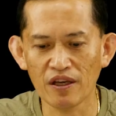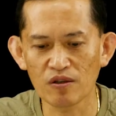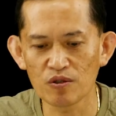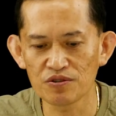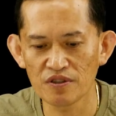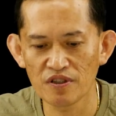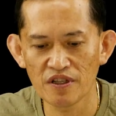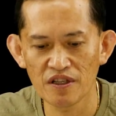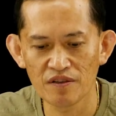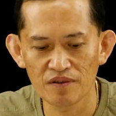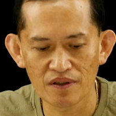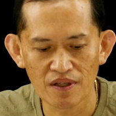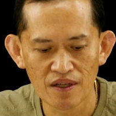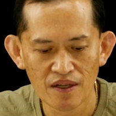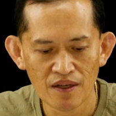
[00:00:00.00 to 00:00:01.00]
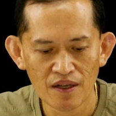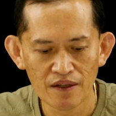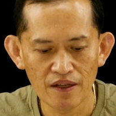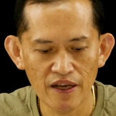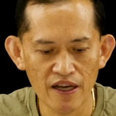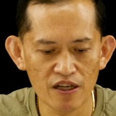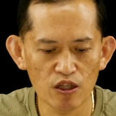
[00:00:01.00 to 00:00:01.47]
because it didn't,
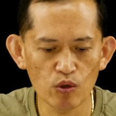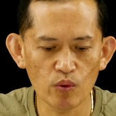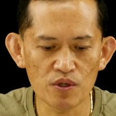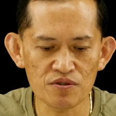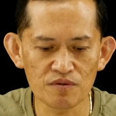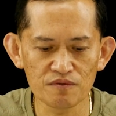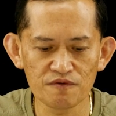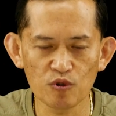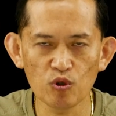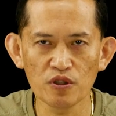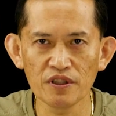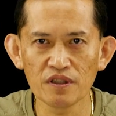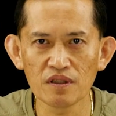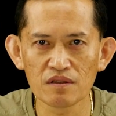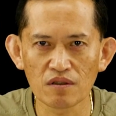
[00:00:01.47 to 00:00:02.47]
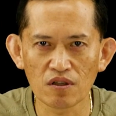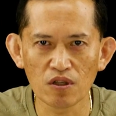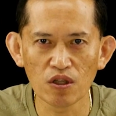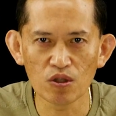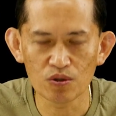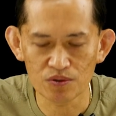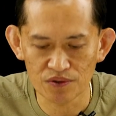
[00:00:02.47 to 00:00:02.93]
the handle wasn't fully
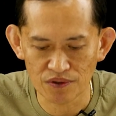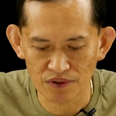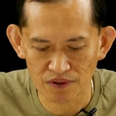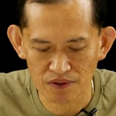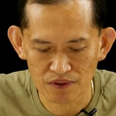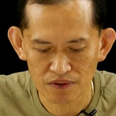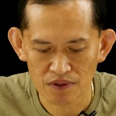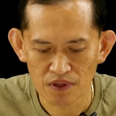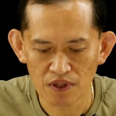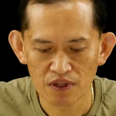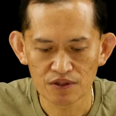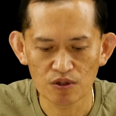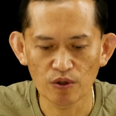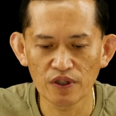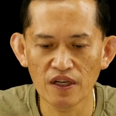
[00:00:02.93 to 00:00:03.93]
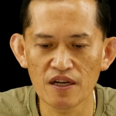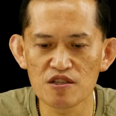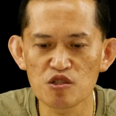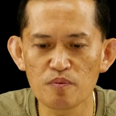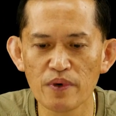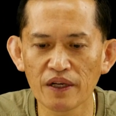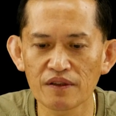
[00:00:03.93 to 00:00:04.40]
closed. So you got to
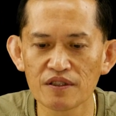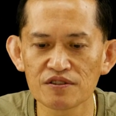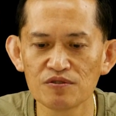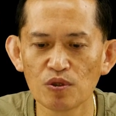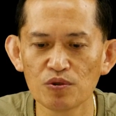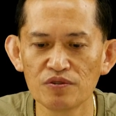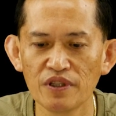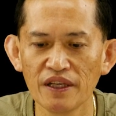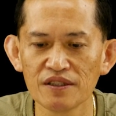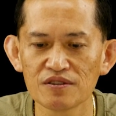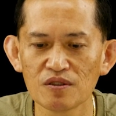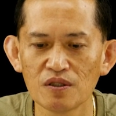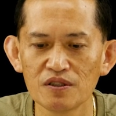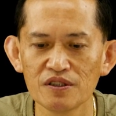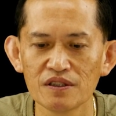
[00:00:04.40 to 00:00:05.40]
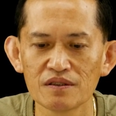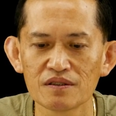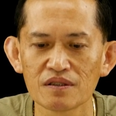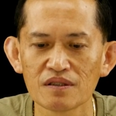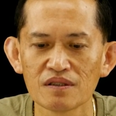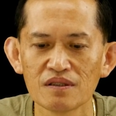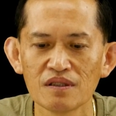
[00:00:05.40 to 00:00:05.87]
inspect there's no dings on it.